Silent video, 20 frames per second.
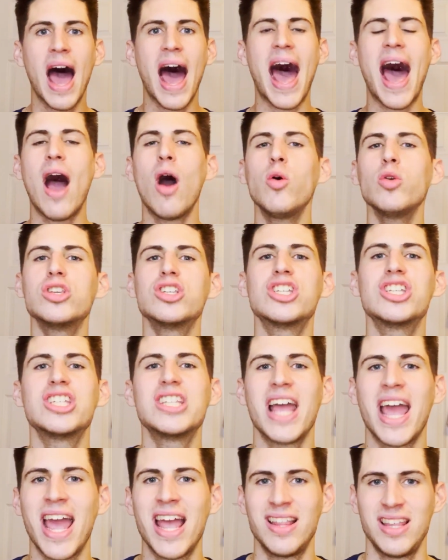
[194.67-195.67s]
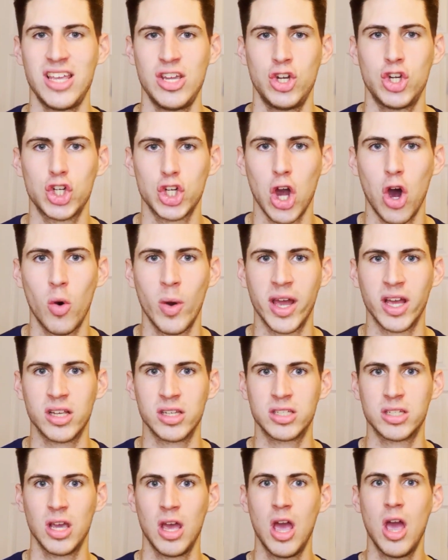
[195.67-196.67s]
Outstanding
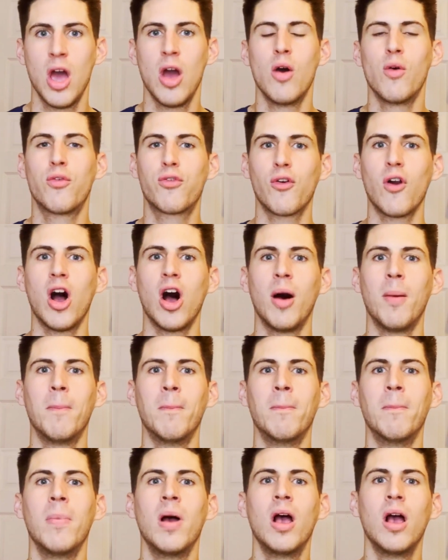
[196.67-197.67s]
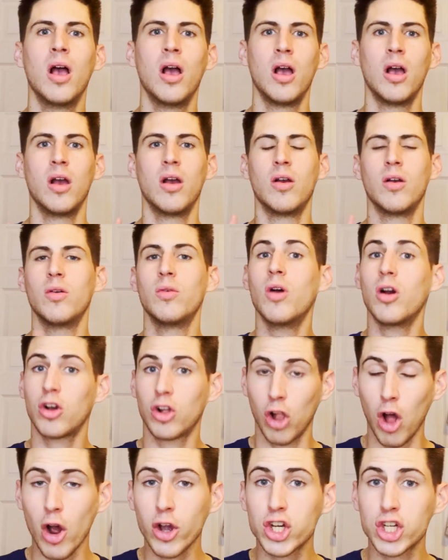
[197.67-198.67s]
showings from
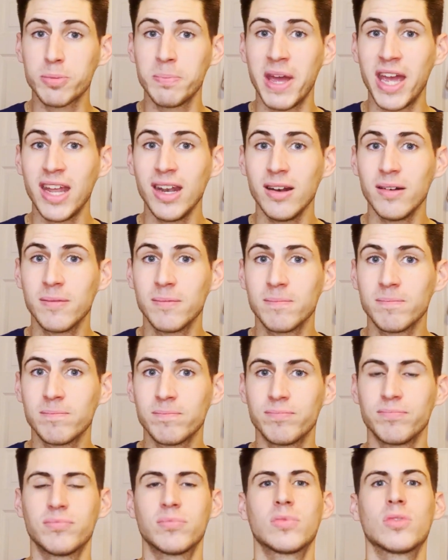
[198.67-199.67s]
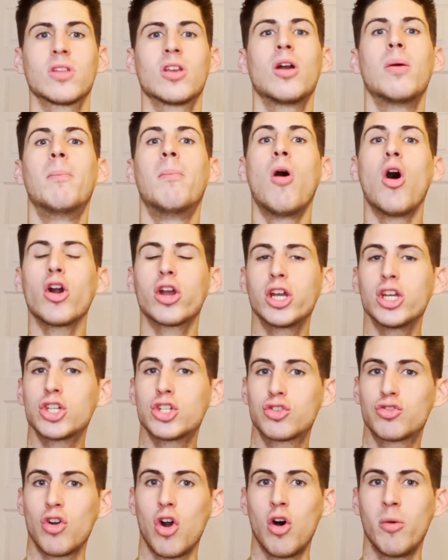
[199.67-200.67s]
Clark Schmidt, Marcus
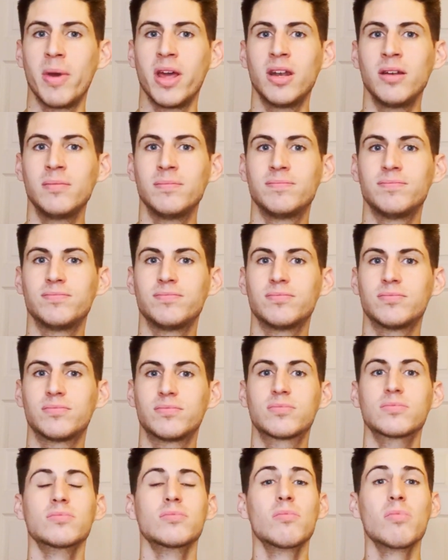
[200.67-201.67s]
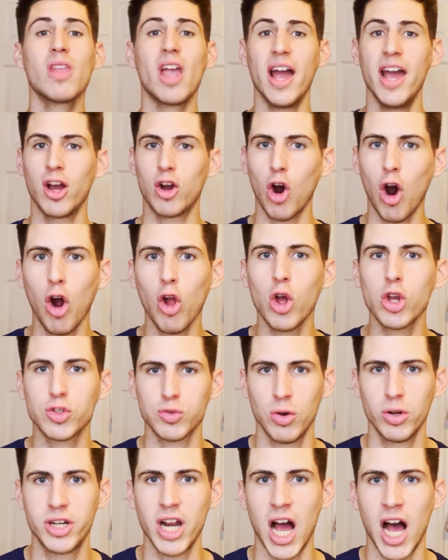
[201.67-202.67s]
Stroman, and Carlos
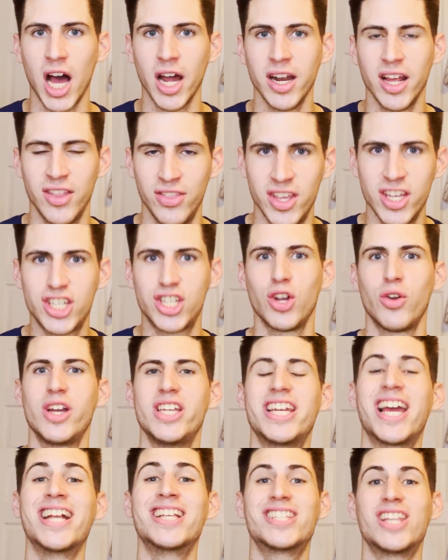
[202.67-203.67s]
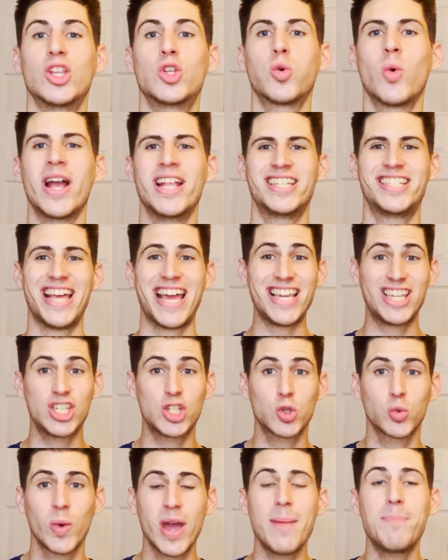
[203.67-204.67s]
Rodon in this series against the Twins. They
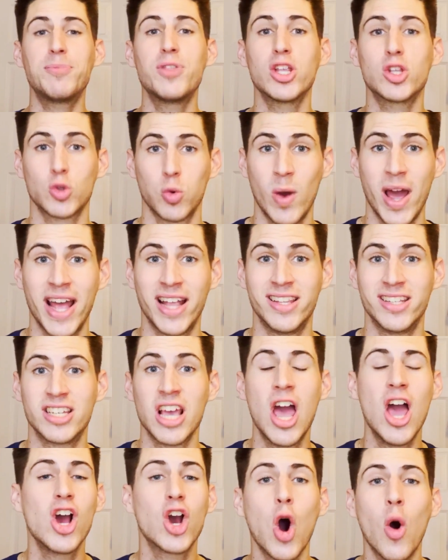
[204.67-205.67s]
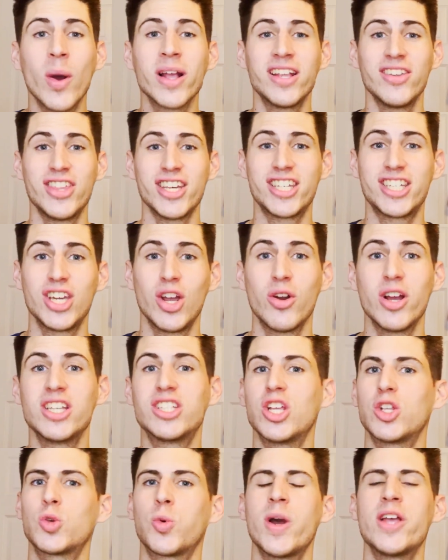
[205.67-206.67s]
sweep the Twins. Going to the series,
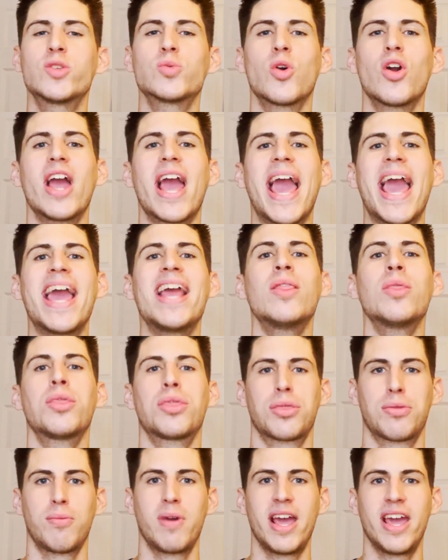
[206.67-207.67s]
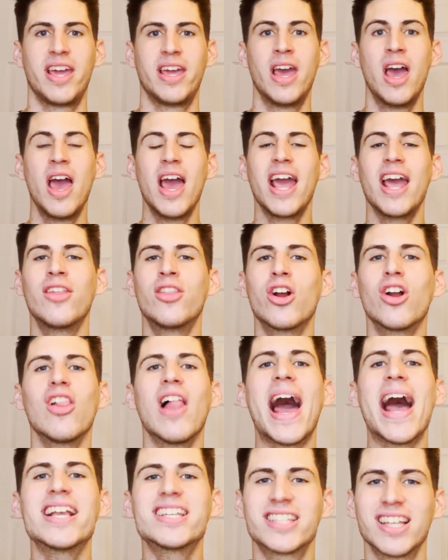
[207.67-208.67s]
the Twins were 8-3 in their
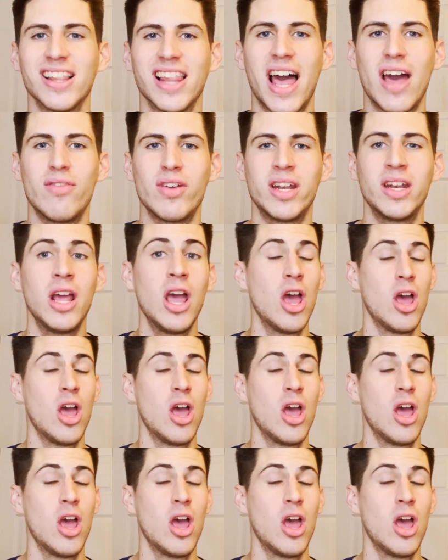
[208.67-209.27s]
last 11.